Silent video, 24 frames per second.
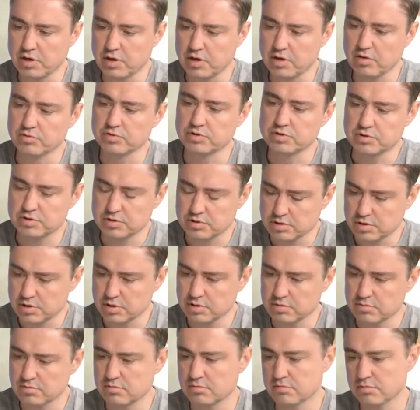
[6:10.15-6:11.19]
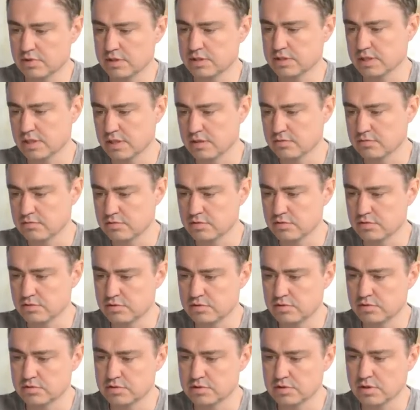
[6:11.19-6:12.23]
out, let's say, to,
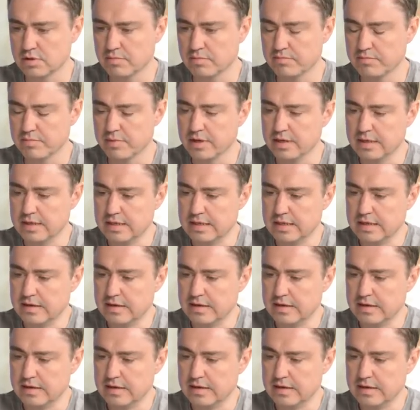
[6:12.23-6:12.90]
to some, uh,